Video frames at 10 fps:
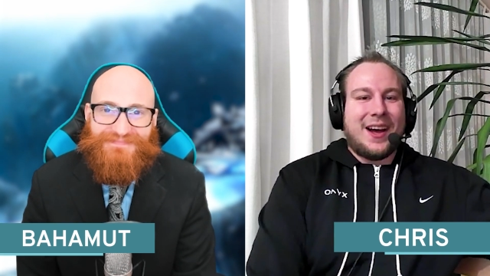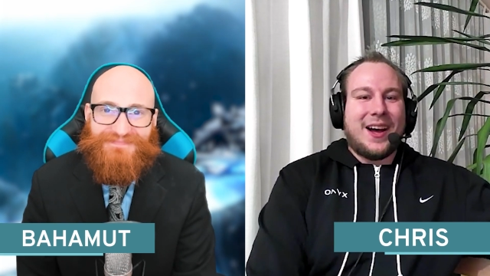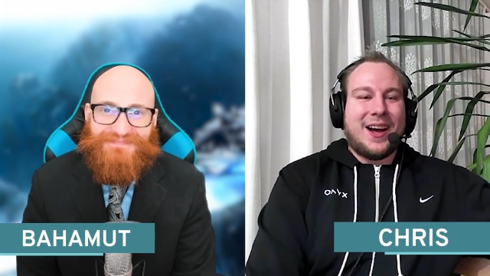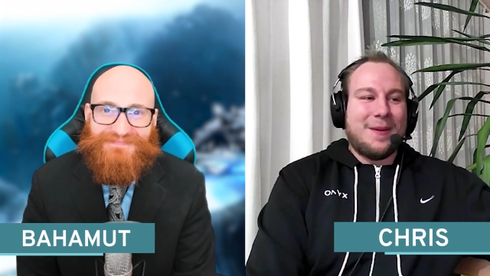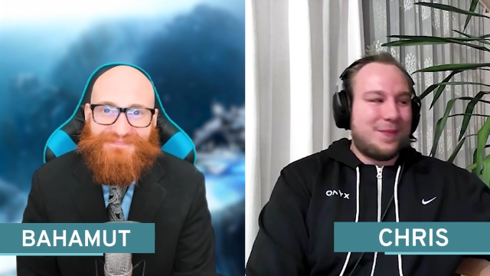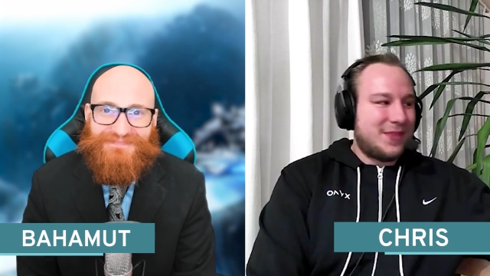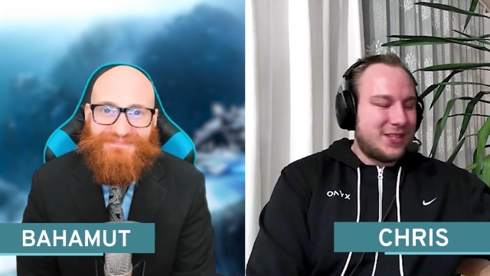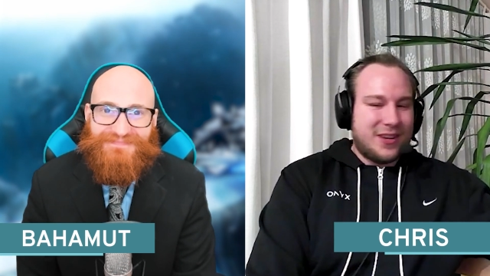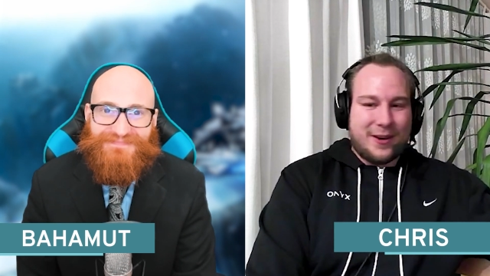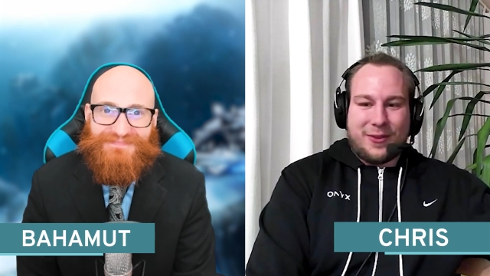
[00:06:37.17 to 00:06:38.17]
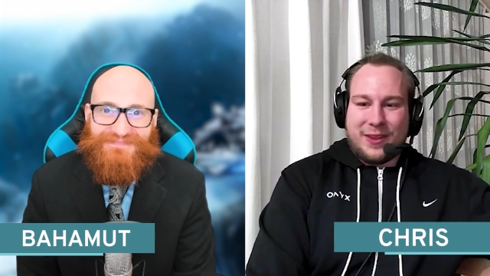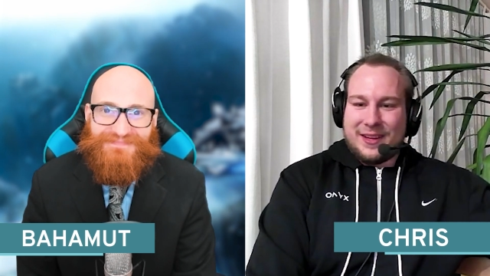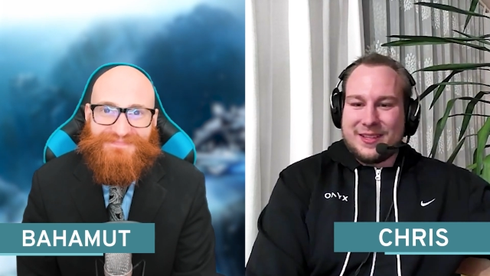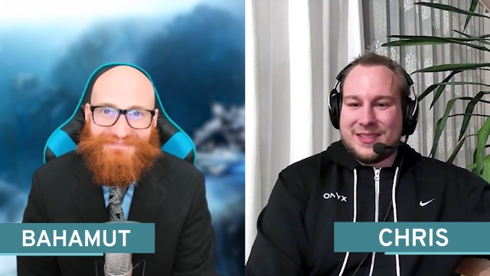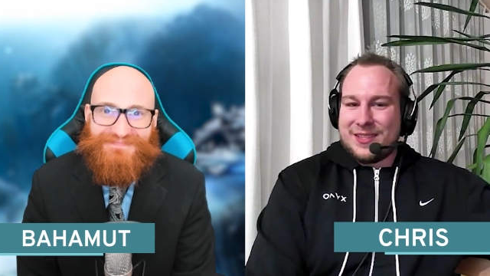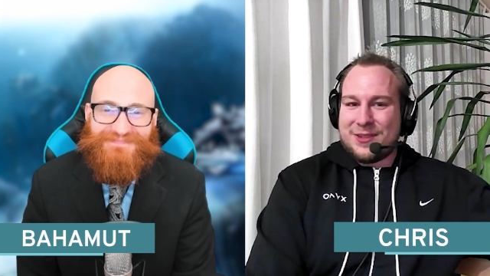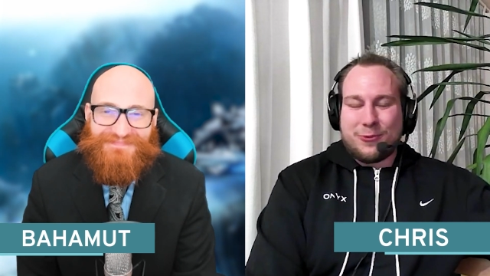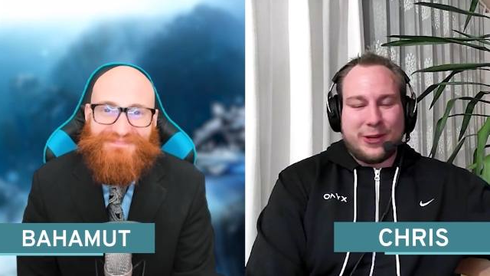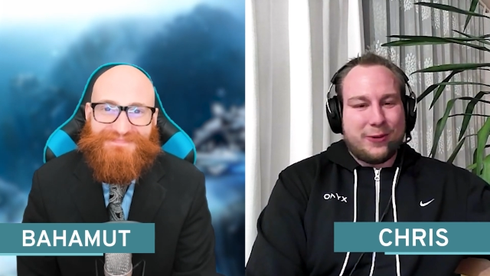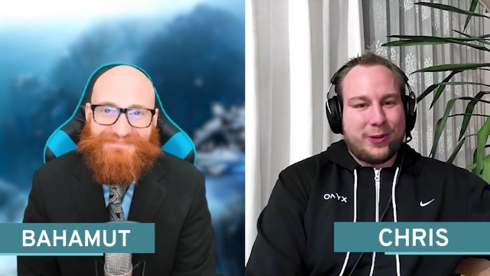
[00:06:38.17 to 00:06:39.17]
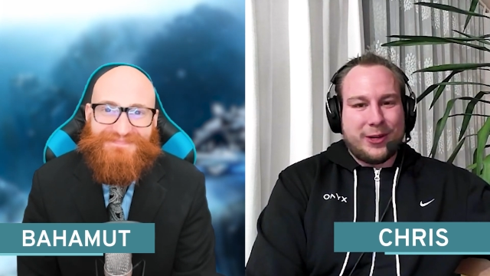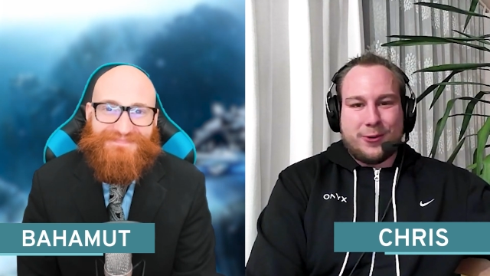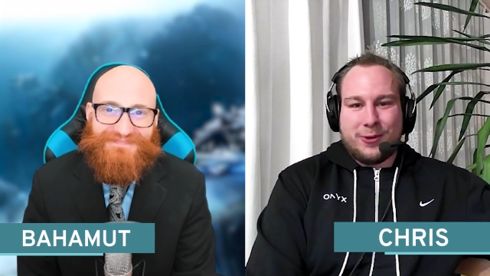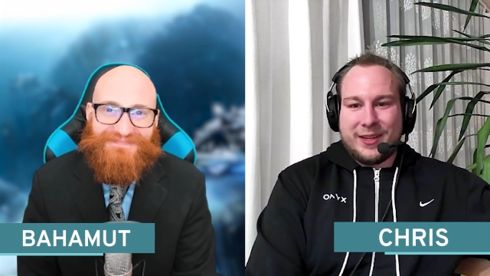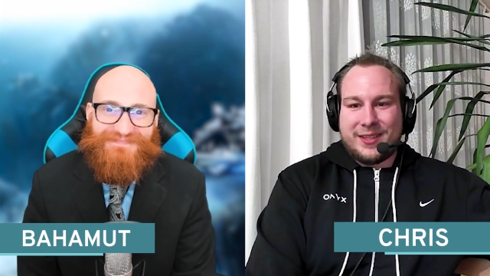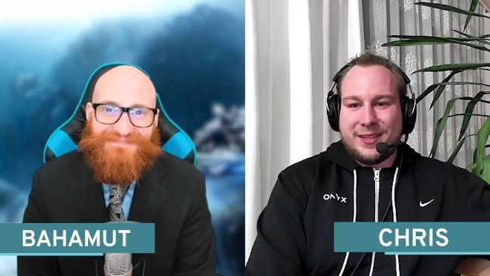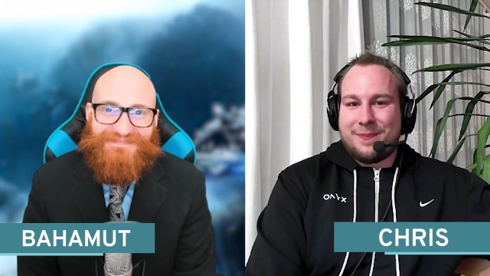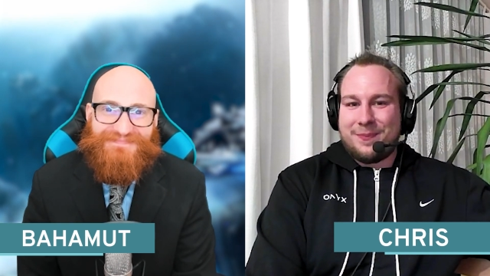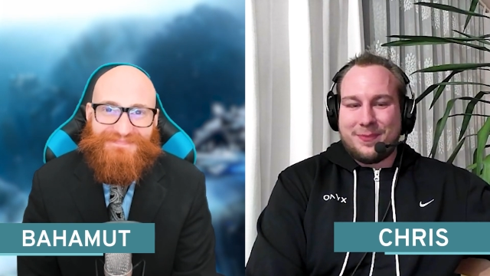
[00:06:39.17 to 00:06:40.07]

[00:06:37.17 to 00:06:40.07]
Speaker 1: Um, so I think this is a really, really cool idea.